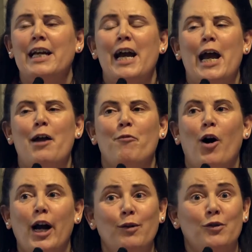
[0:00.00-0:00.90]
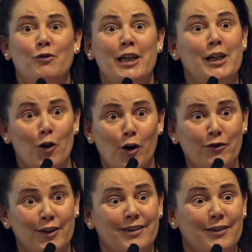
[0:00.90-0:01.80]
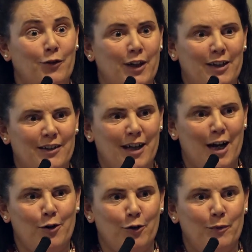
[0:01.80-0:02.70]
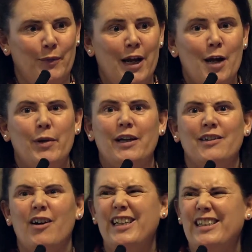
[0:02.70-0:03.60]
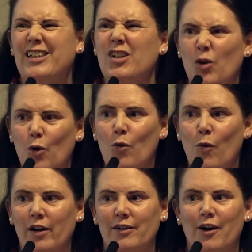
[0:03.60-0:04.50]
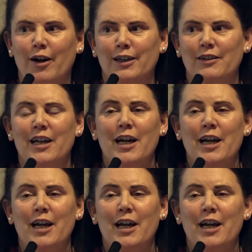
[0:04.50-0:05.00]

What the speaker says: I was really nervous going into that group because I didn't know what kind